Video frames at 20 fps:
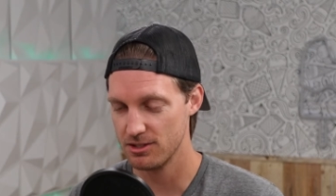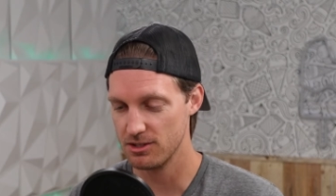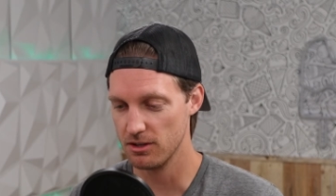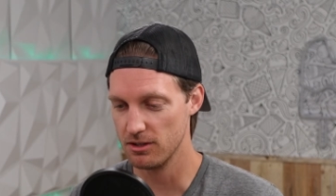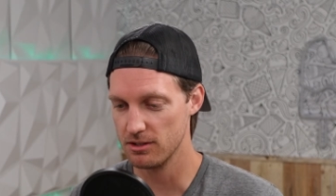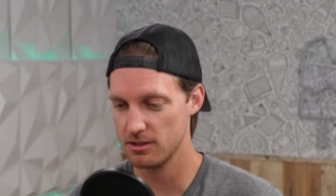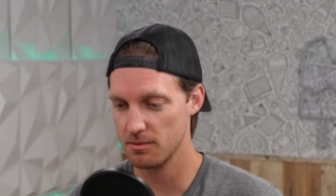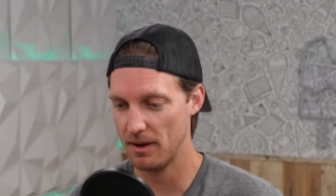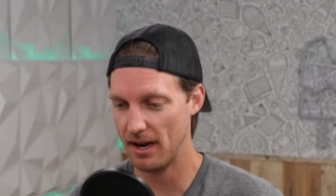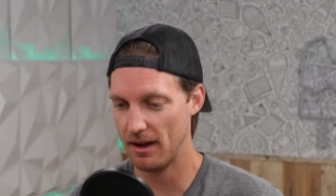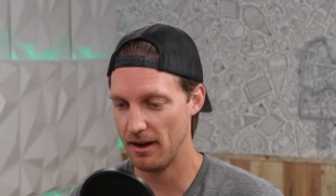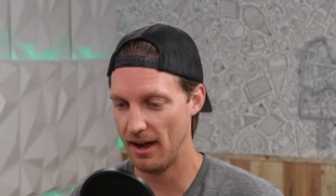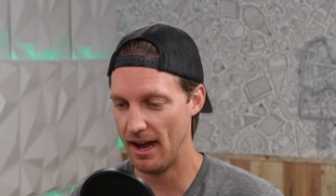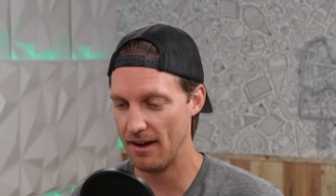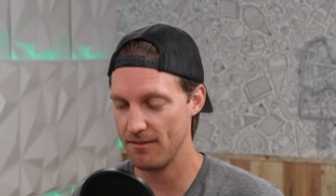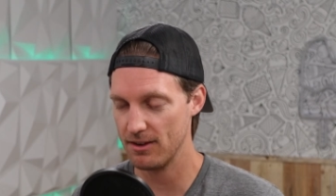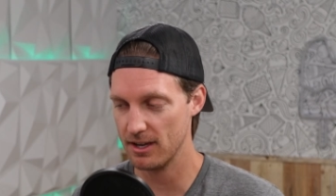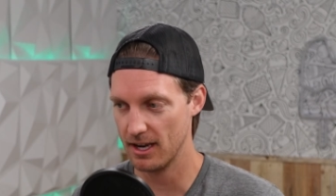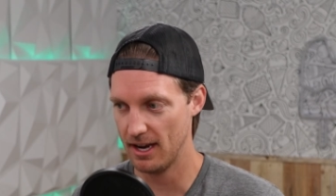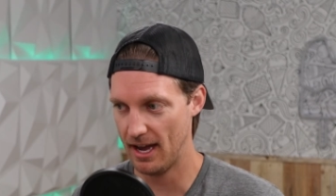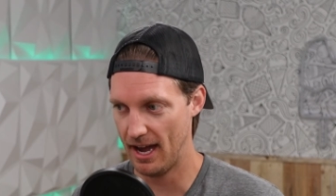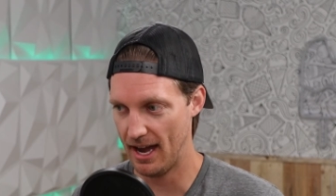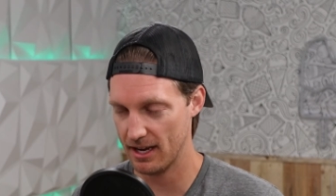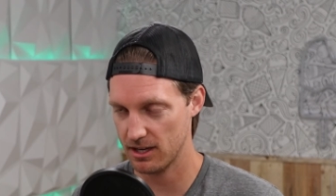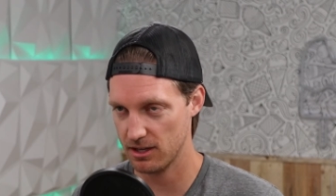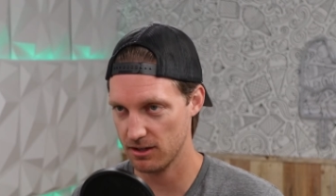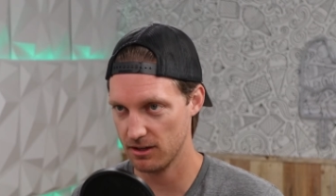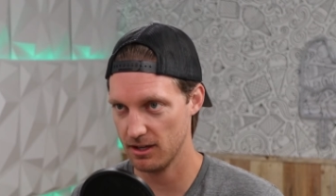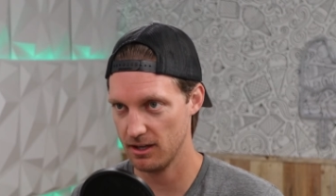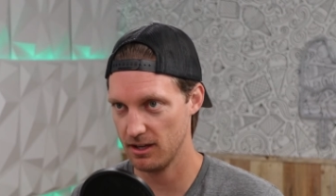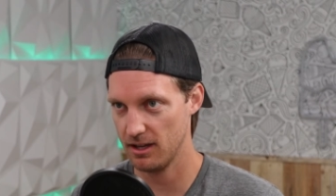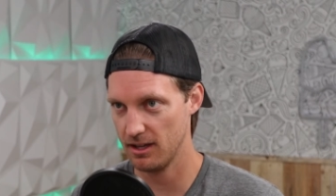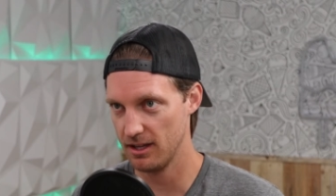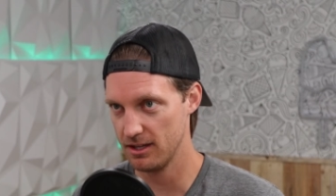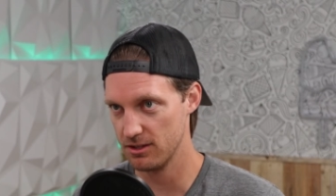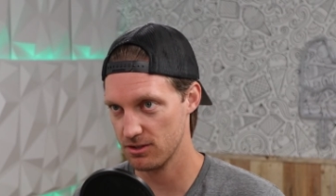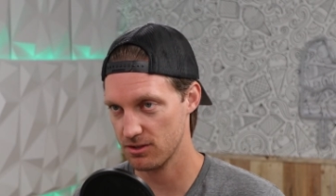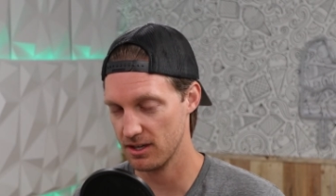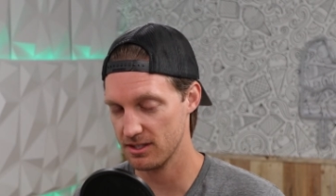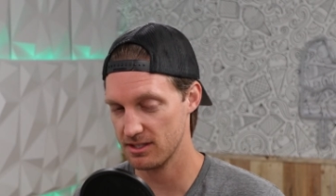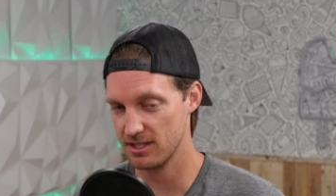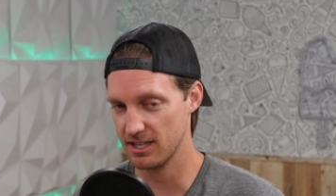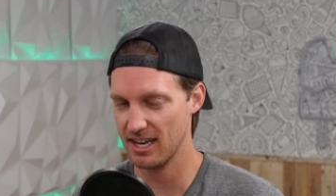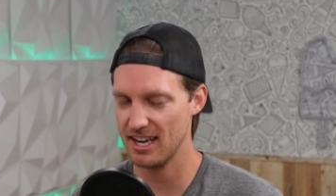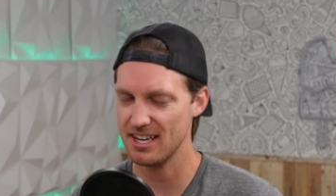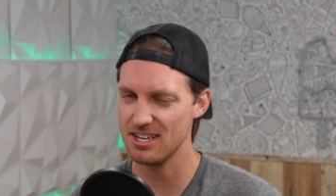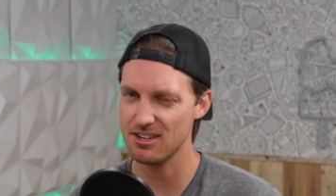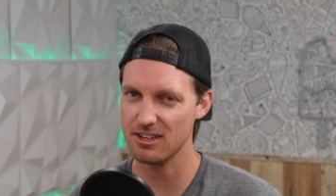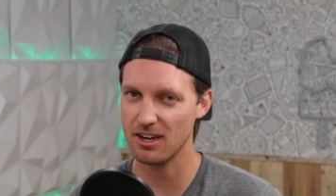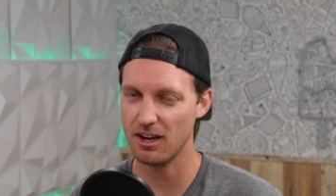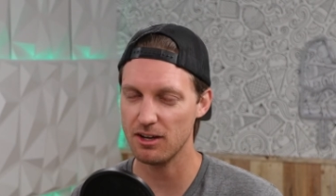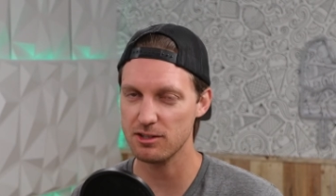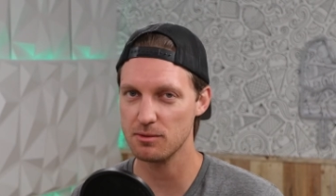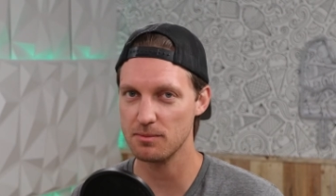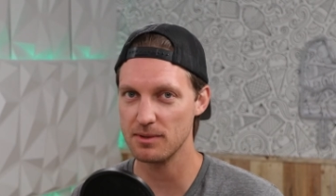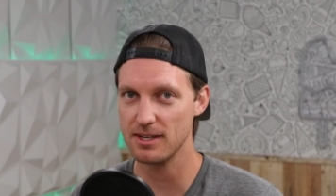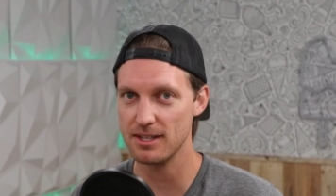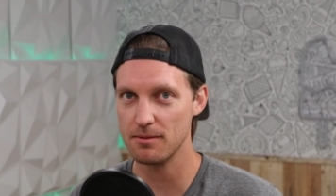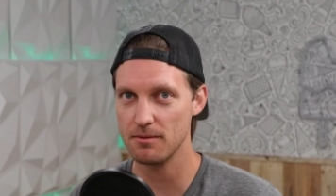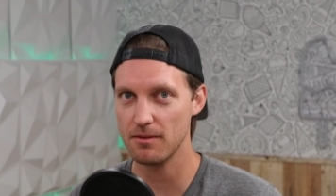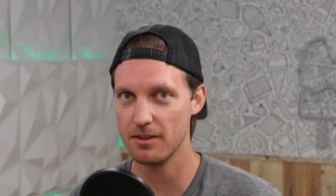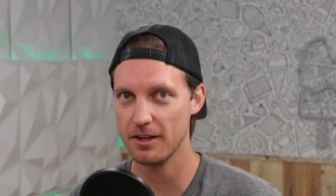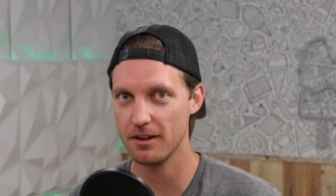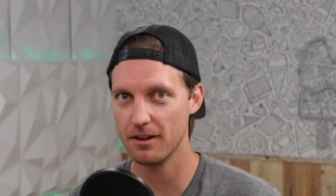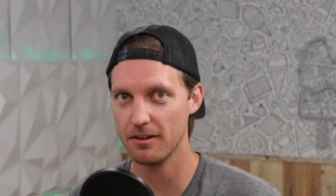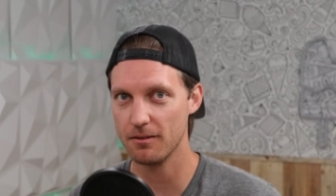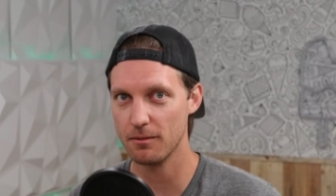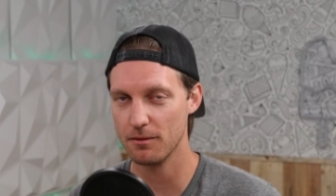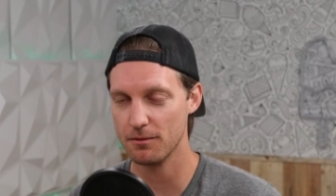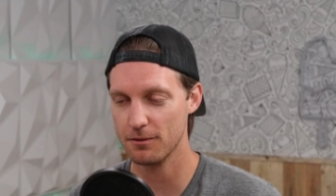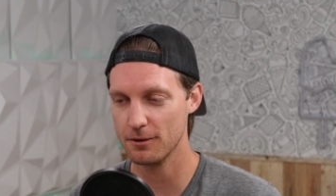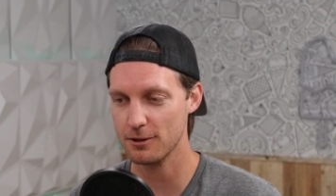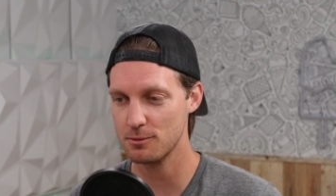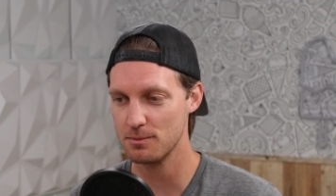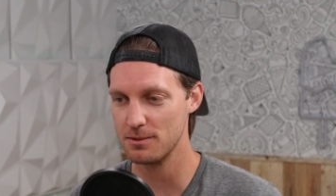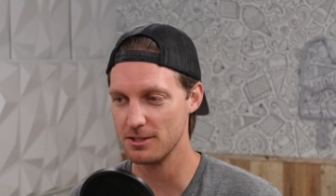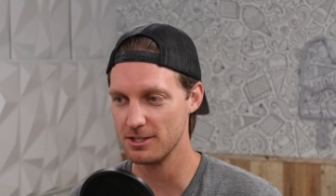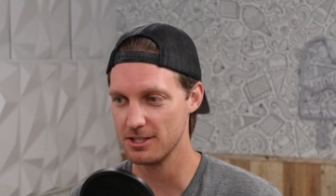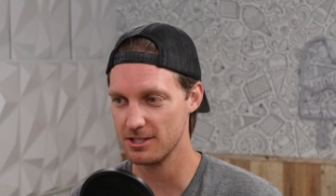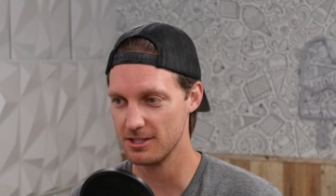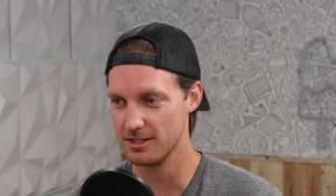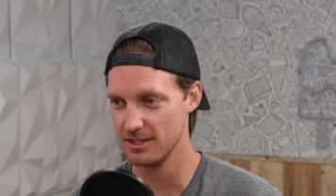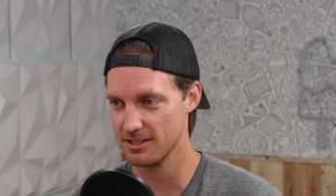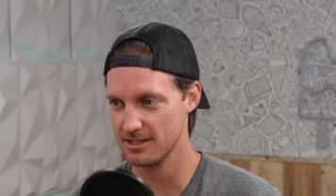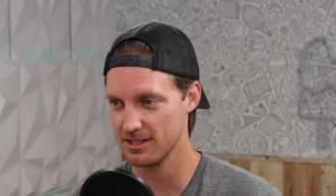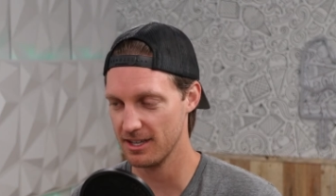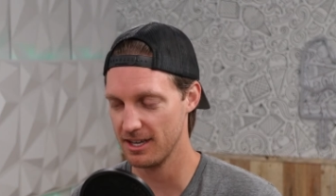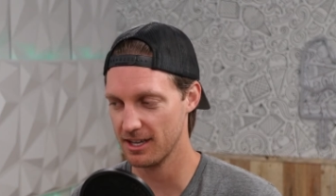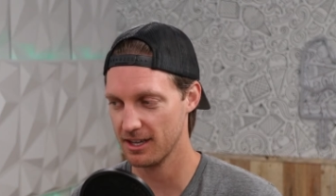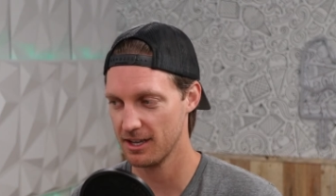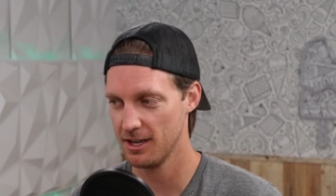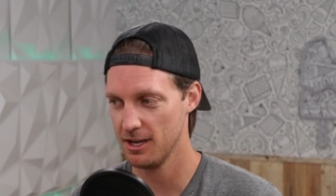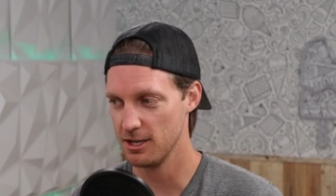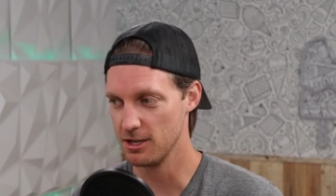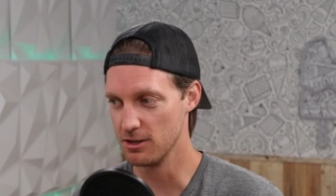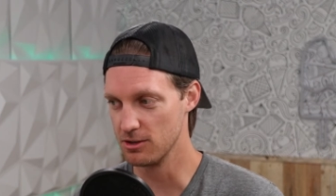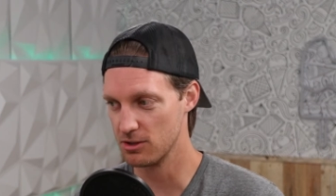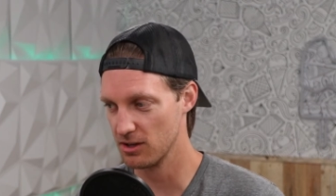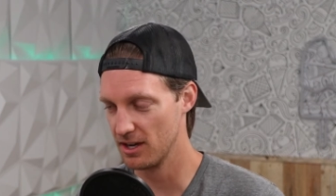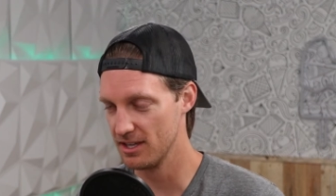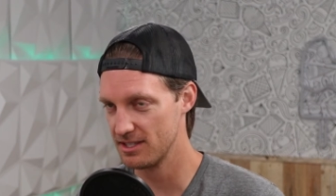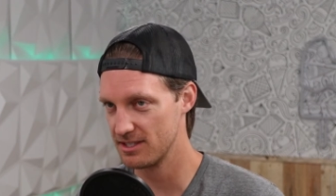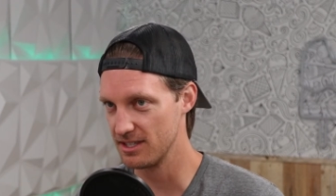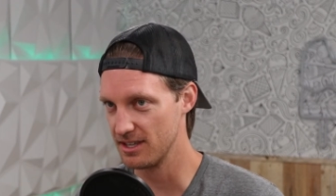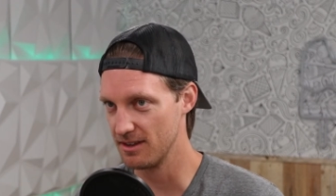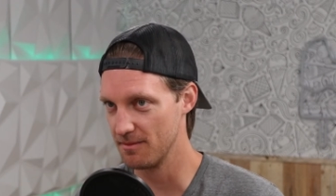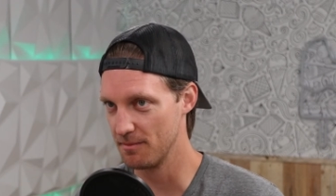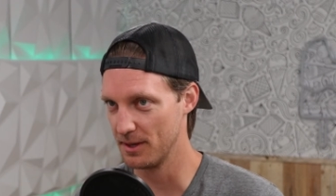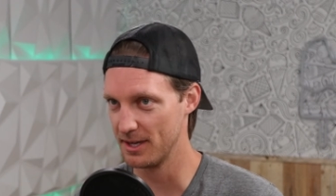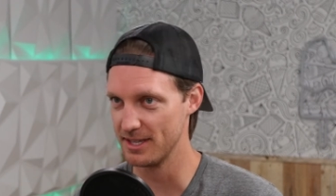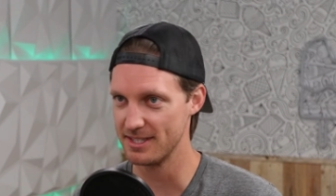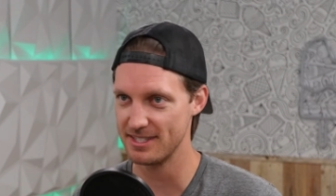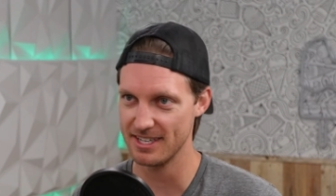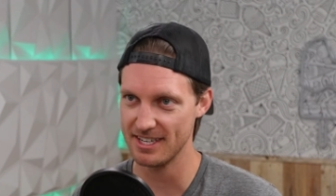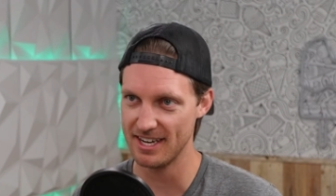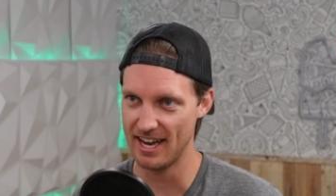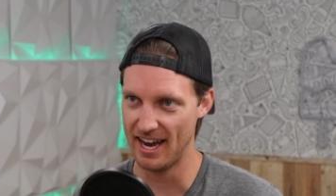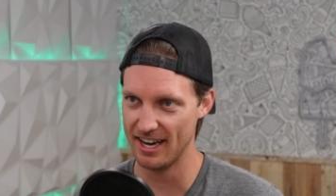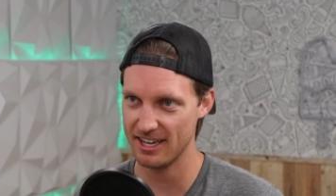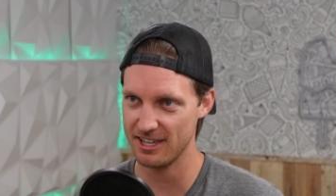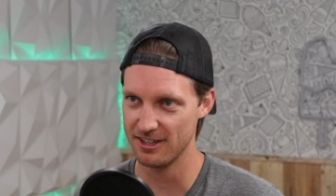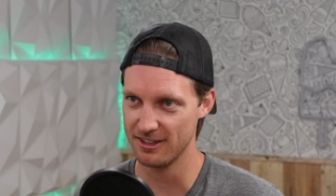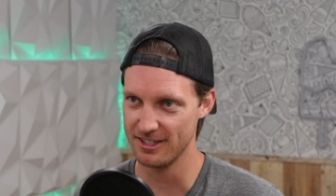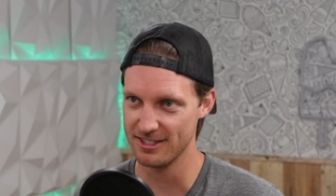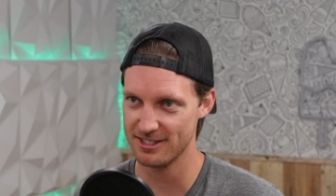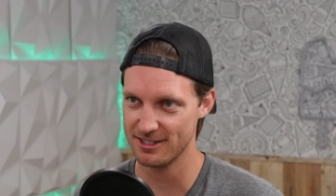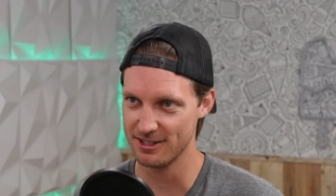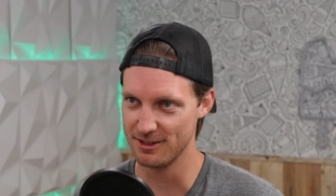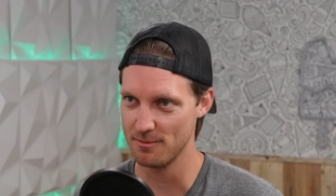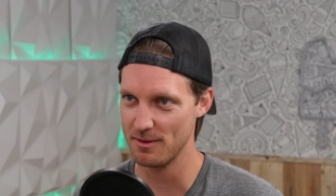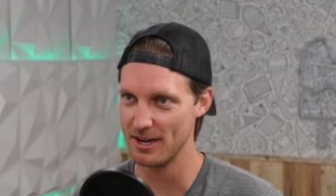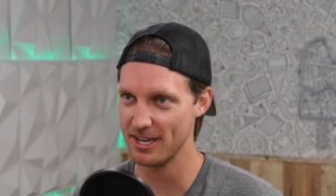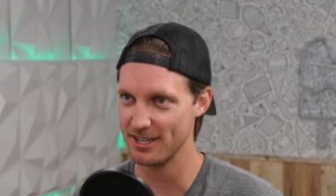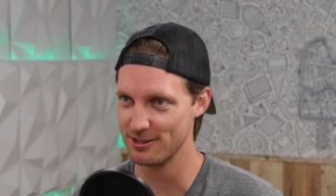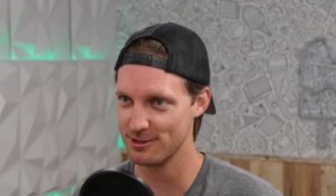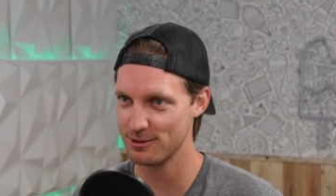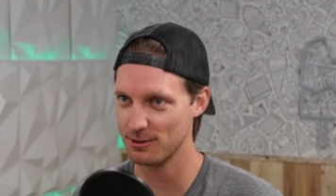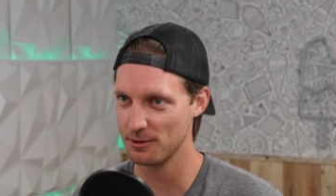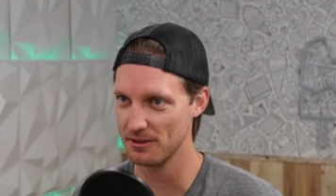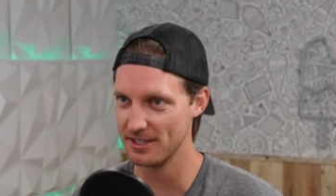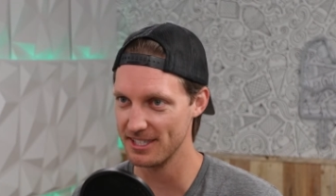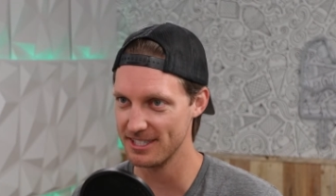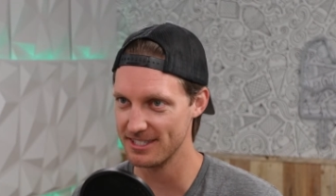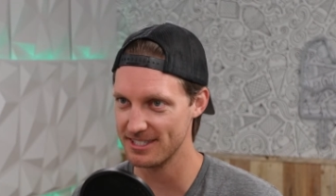So it's about having it accurate and then trusting it. And you could also be in the reverse position that's like you trust it but it's inaccurate, and so you're making screwy